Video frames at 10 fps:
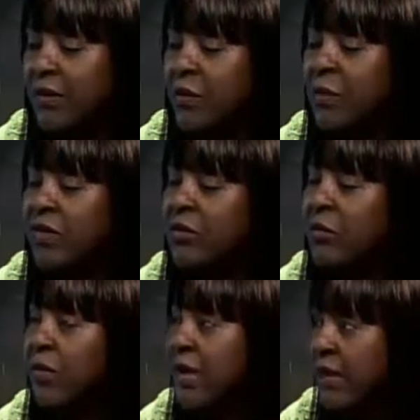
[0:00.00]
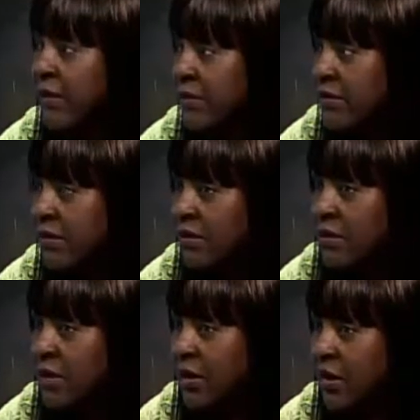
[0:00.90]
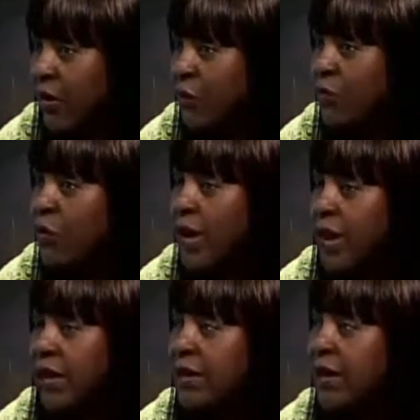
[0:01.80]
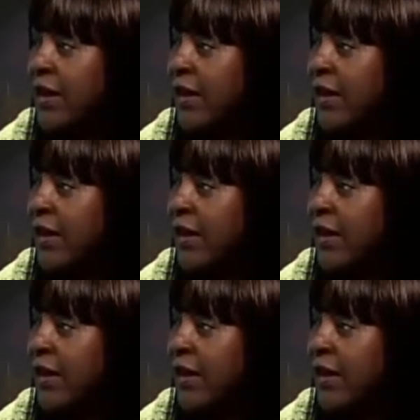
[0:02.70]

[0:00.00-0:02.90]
who is obese and overweight